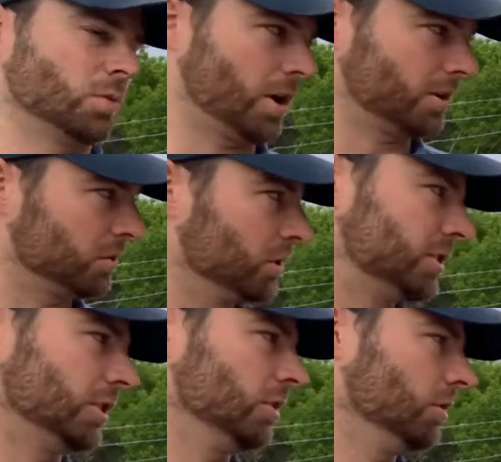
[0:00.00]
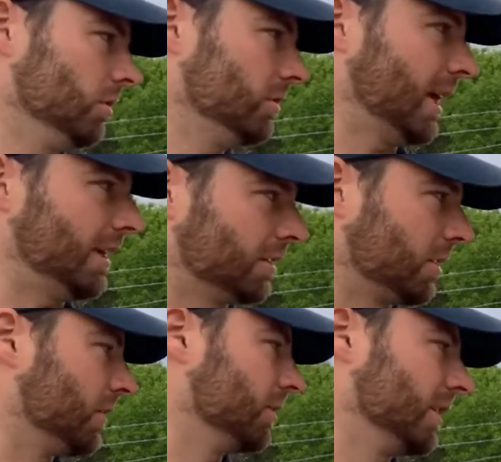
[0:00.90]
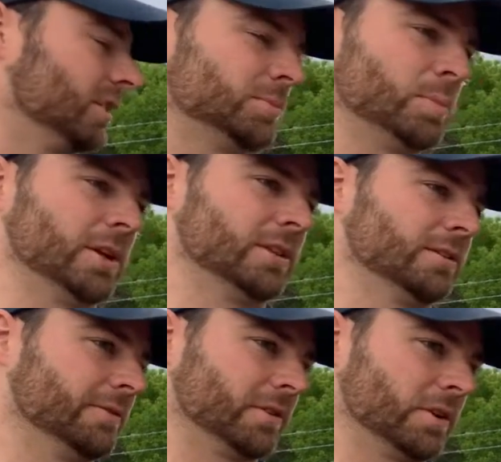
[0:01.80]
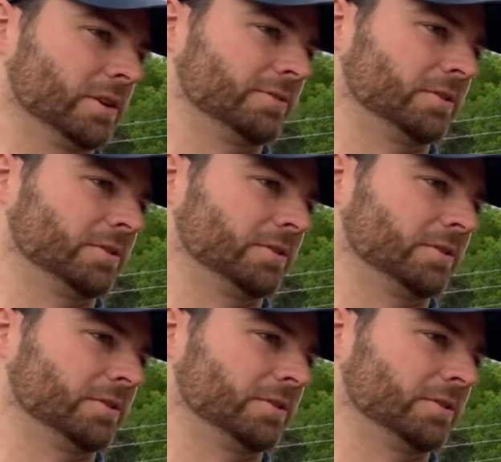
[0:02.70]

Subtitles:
So water will still and currently is being diverted